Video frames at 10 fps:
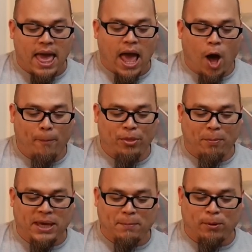Help the
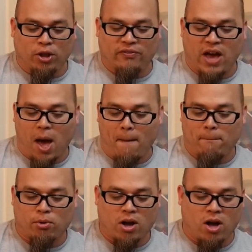people of
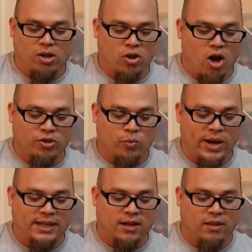Umbra along the
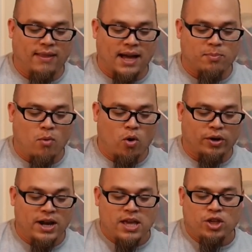way to unlock
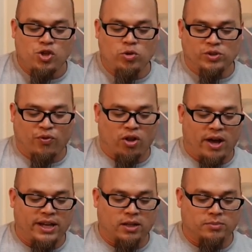more useful
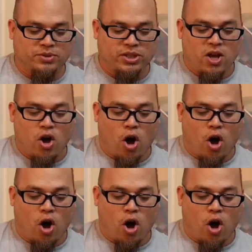items.